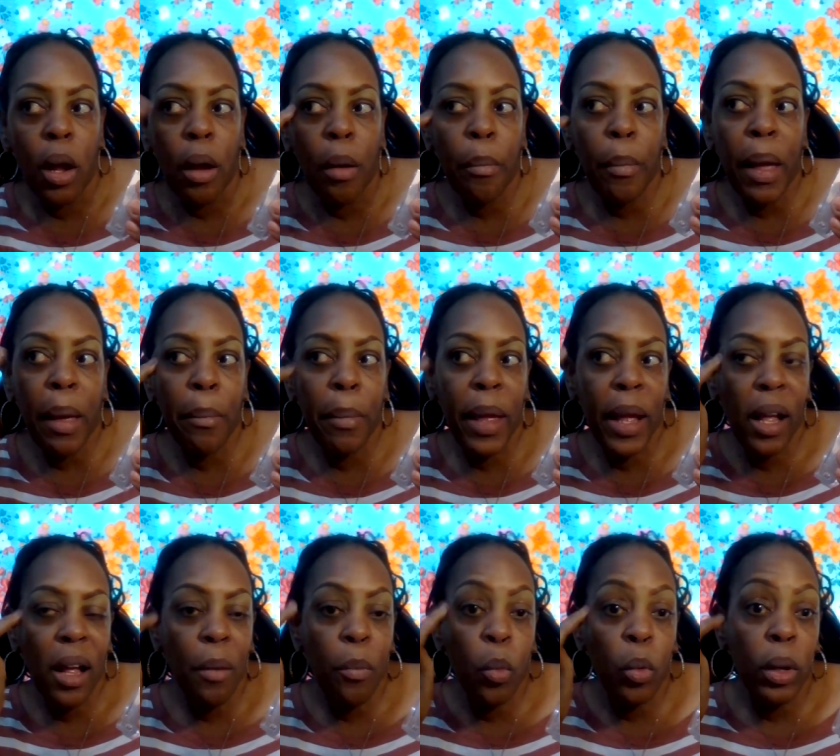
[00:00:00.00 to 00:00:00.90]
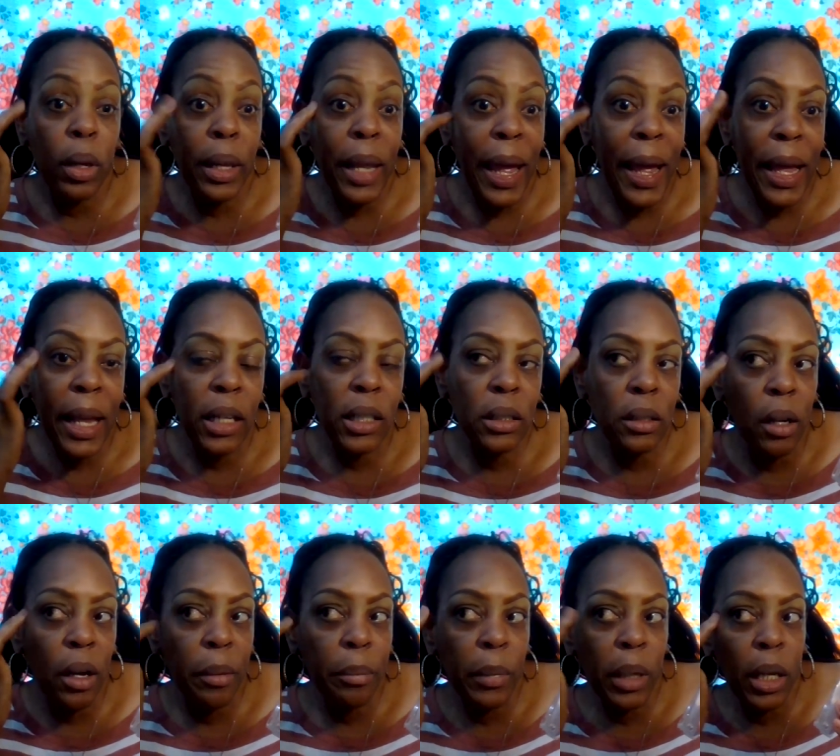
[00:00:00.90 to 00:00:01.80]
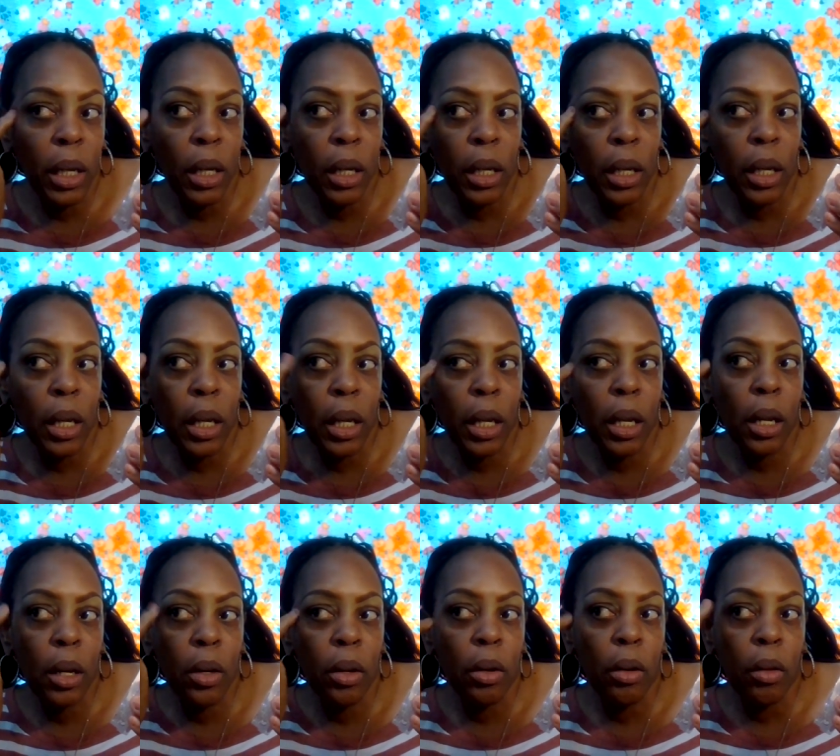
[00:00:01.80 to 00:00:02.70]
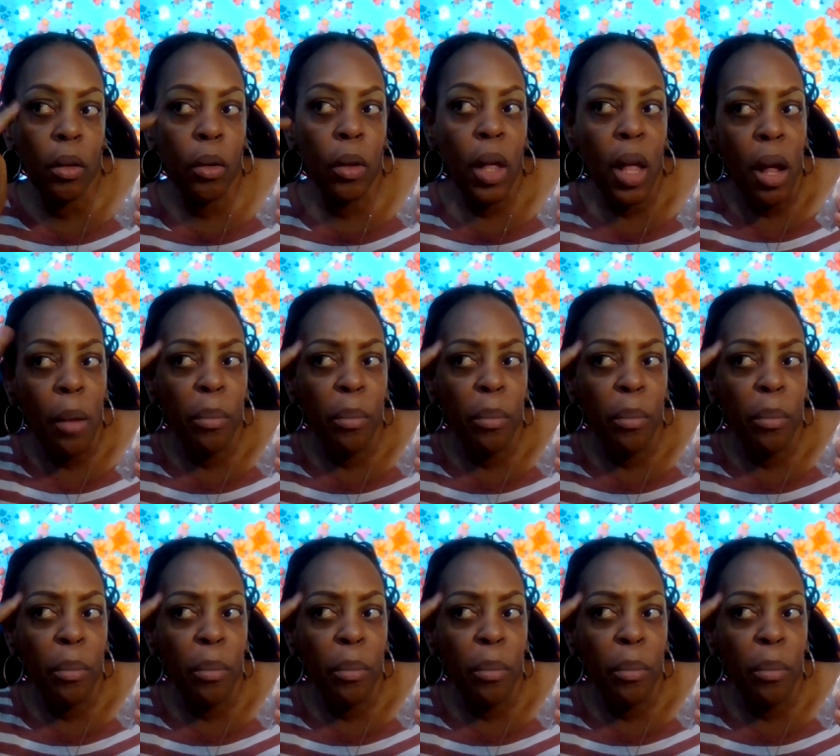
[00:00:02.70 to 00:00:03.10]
my makeup will last on me and you know